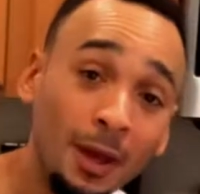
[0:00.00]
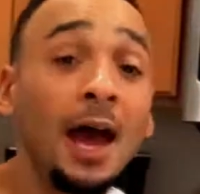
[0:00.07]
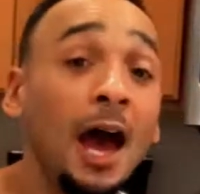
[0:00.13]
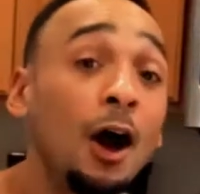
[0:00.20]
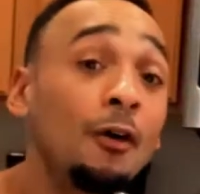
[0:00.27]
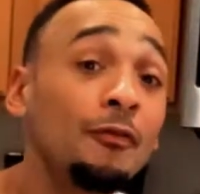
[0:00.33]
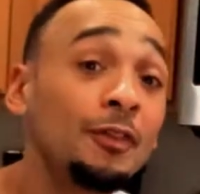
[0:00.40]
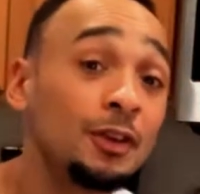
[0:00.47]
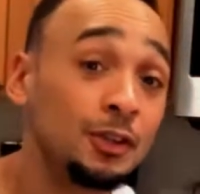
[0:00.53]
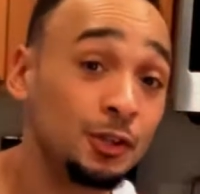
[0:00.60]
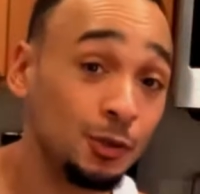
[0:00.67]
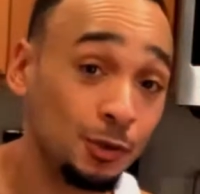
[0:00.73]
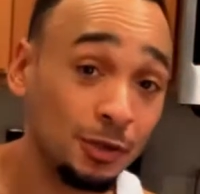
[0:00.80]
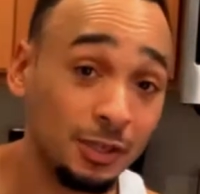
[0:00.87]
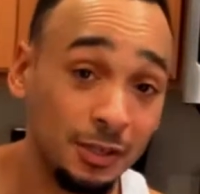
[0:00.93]
Healthy
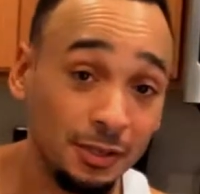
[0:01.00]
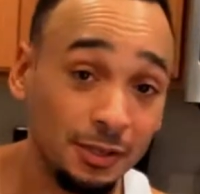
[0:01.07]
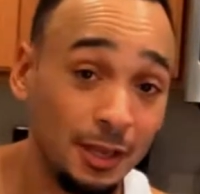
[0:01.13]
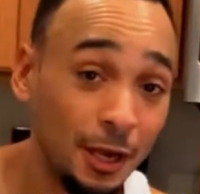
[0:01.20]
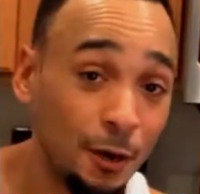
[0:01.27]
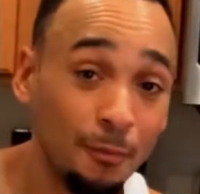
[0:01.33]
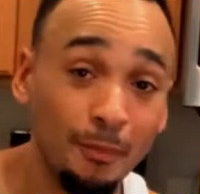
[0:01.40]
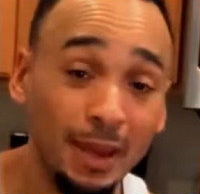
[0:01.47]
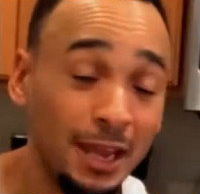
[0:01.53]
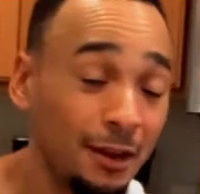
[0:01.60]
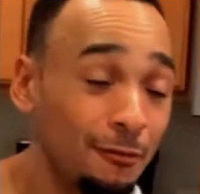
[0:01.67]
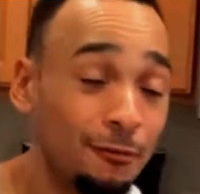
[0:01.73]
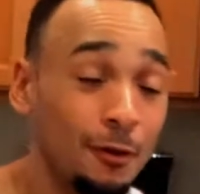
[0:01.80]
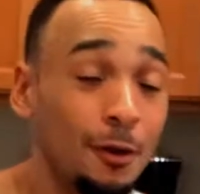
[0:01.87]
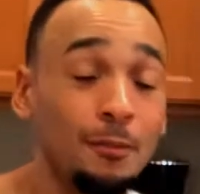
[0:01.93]
juices that are made
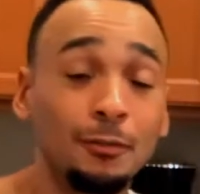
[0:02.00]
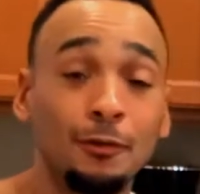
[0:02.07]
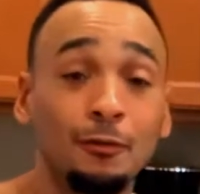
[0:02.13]
from the